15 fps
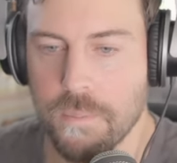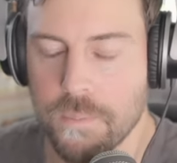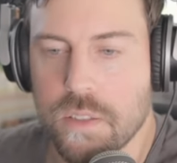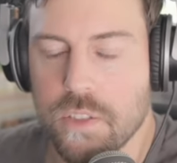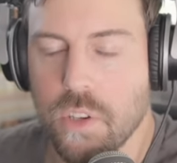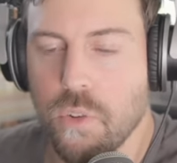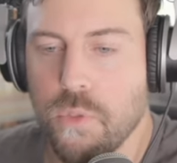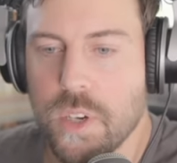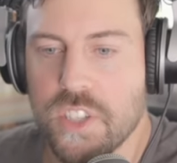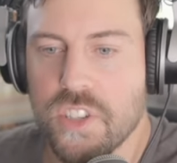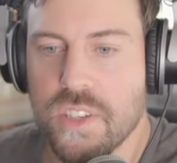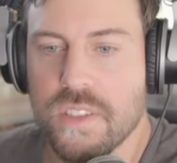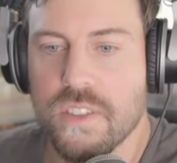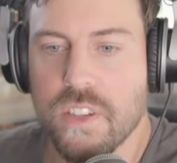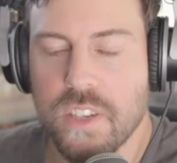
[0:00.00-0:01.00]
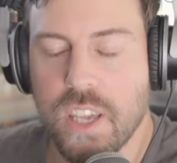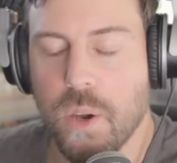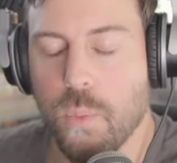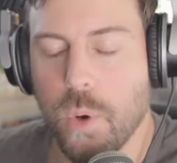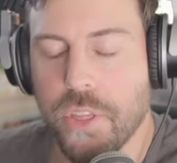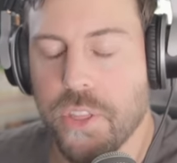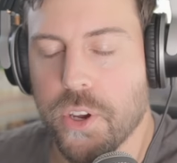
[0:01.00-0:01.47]
So if we just look
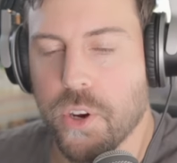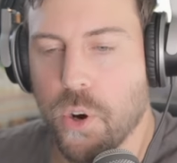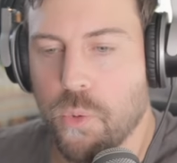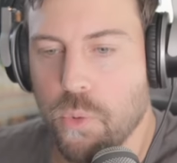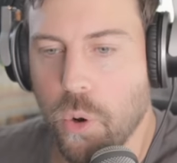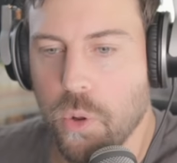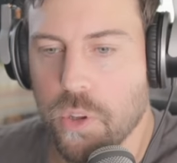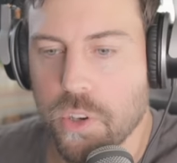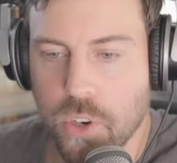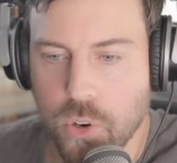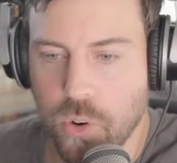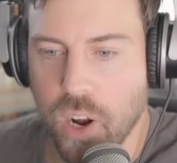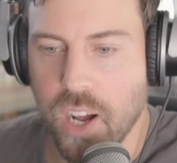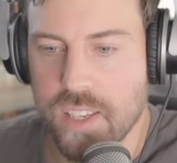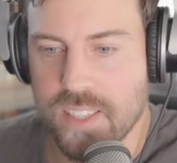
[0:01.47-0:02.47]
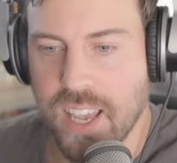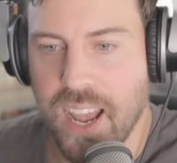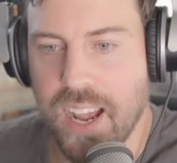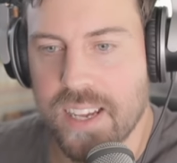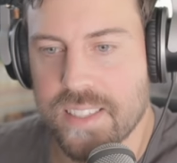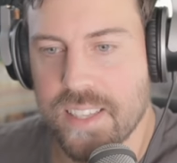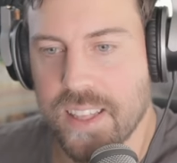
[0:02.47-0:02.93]
at what the Corolla Cross
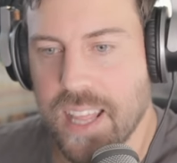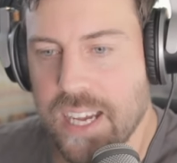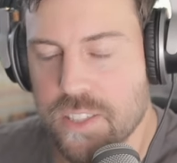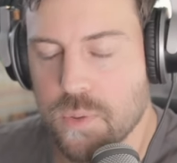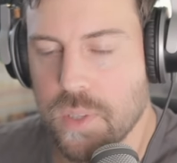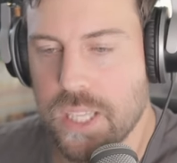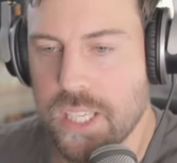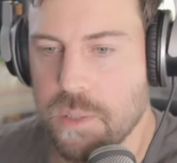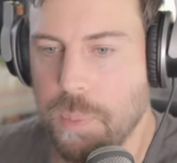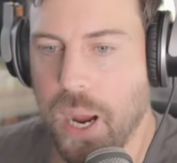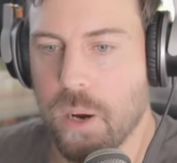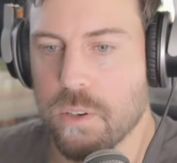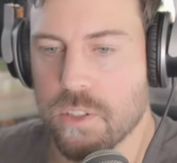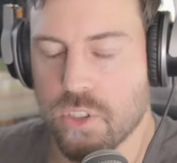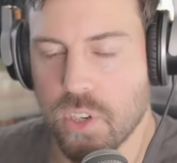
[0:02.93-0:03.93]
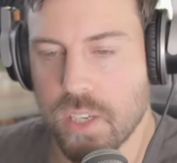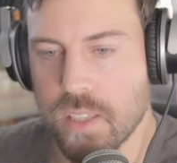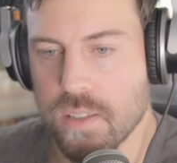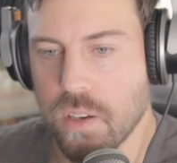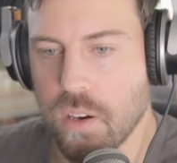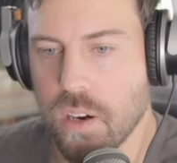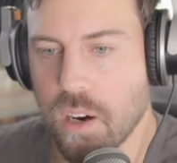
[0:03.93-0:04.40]
has, that's what these
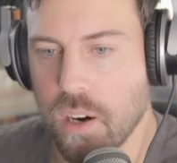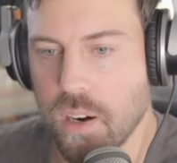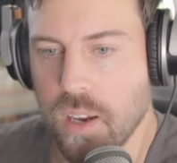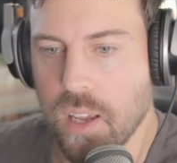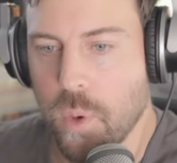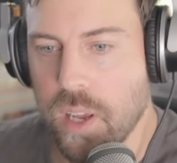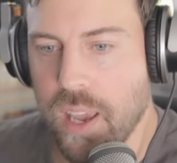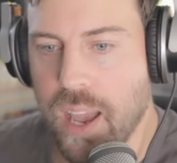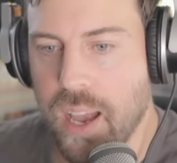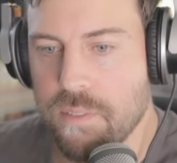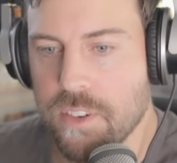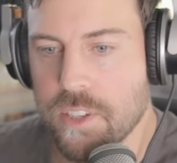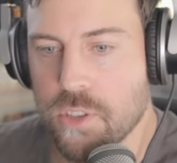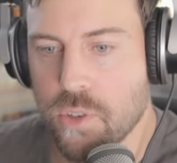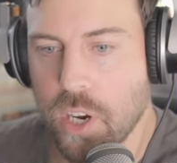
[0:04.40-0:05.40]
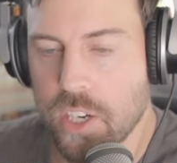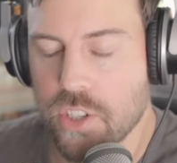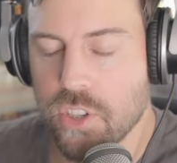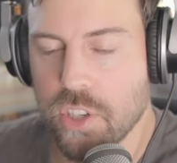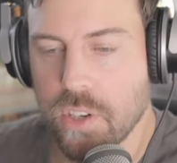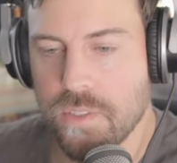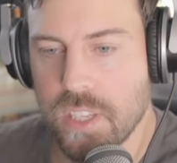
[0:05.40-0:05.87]
powertrains are. We have a direct
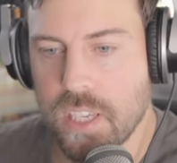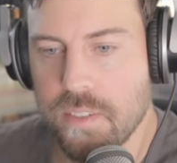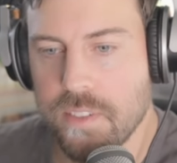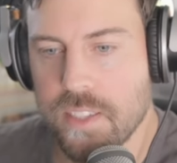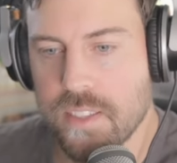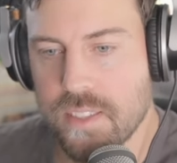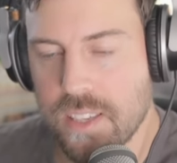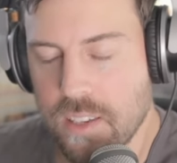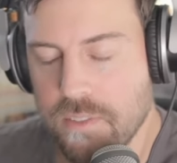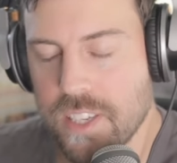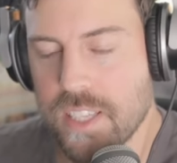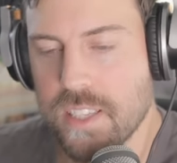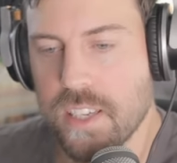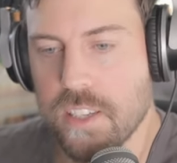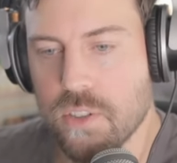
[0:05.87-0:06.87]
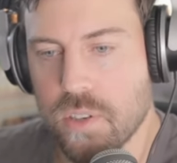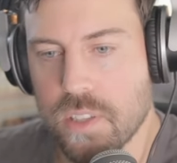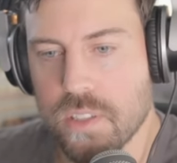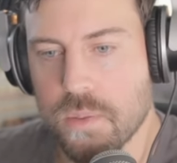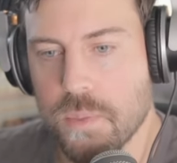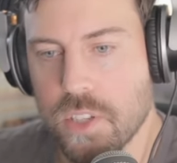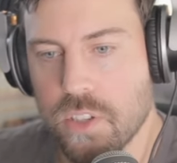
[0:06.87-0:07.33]
shift EV CVT
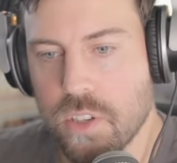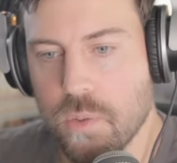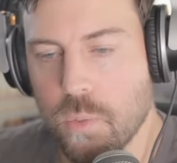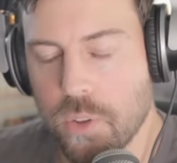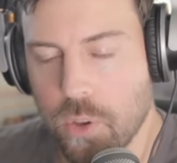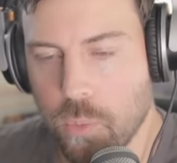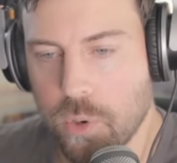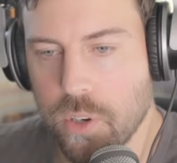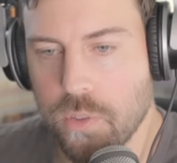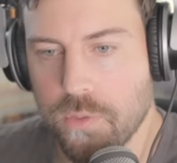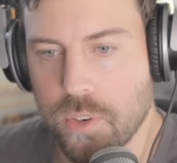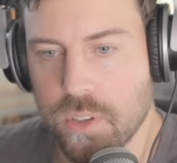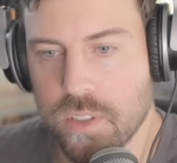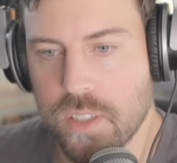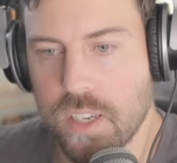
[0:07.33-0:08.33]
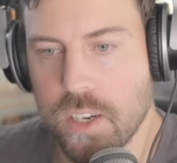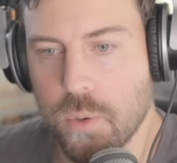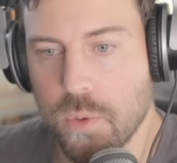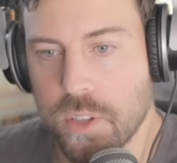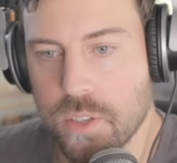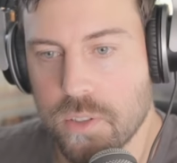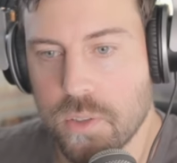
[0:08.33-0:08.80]
transmission with a real first gear
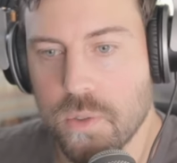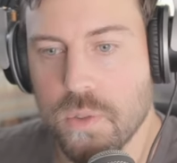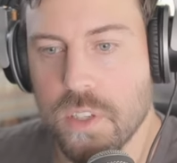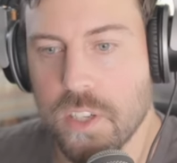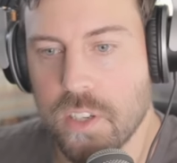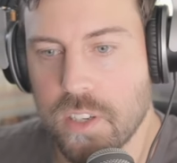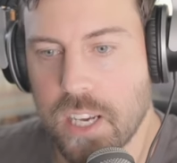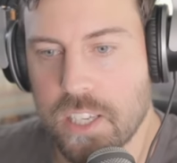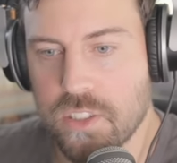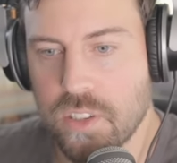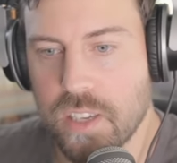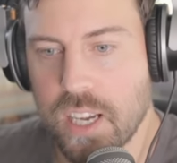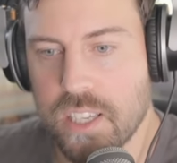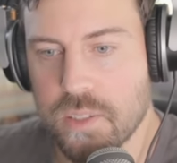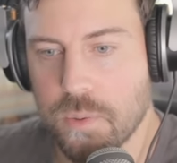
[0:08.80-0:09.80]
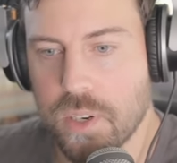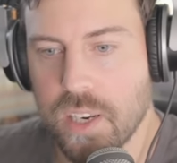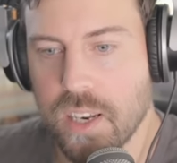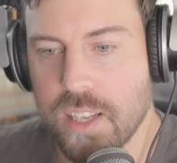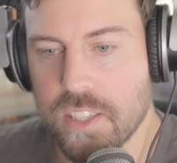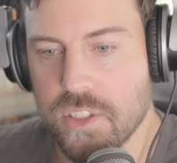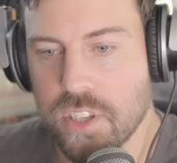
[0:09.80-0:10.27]
with a 2 liter naturally
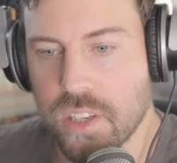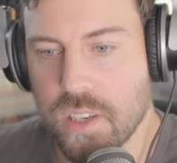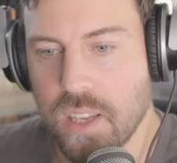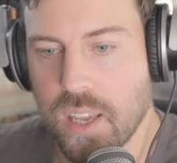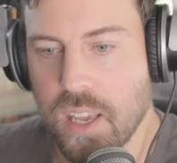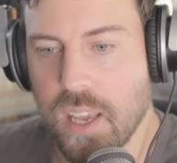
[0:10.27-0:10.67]
aspirated engine.